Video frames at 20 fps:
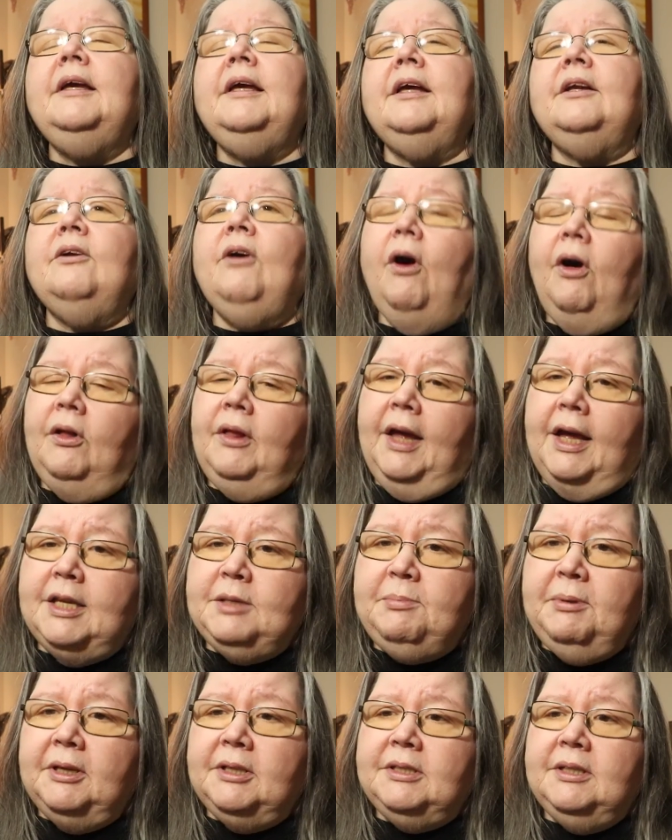in all
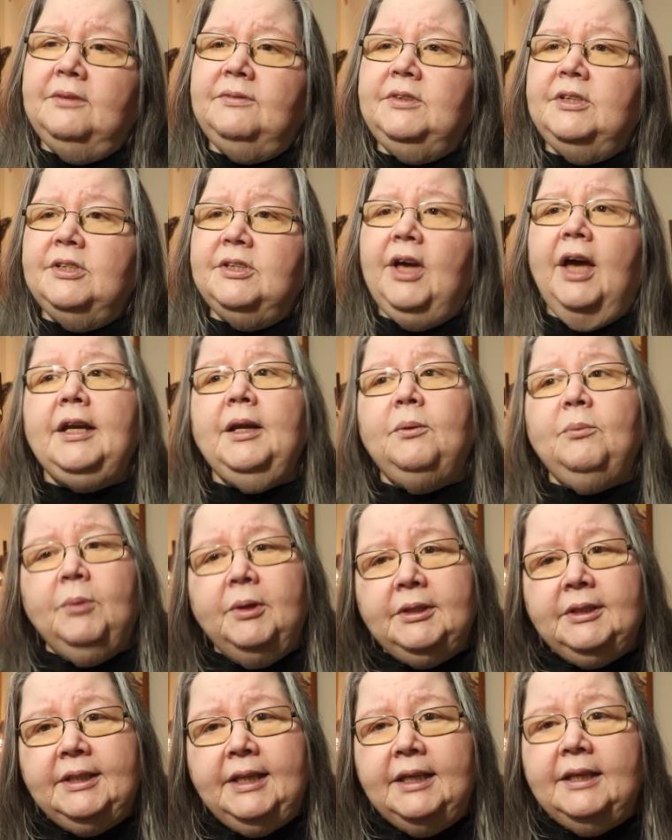aspects of design and
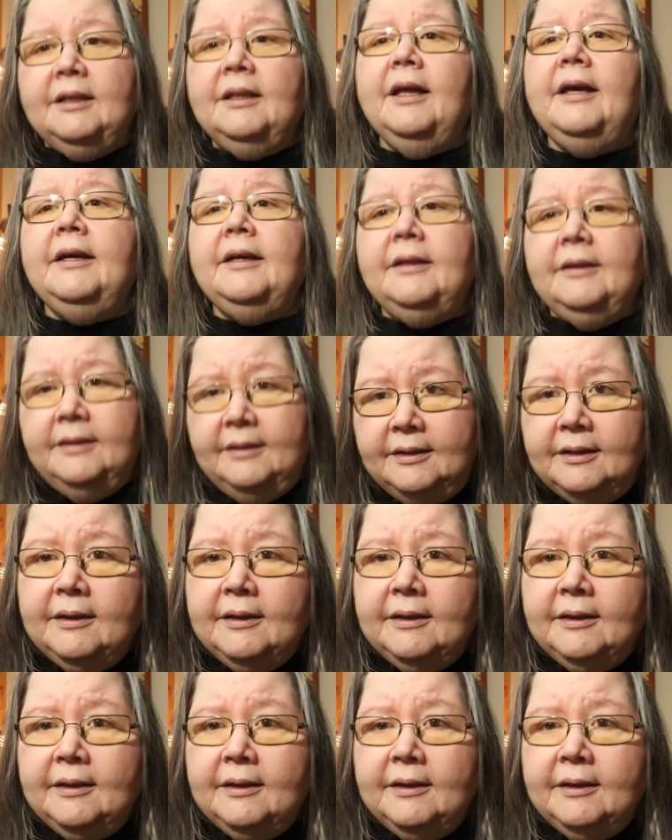what they'd like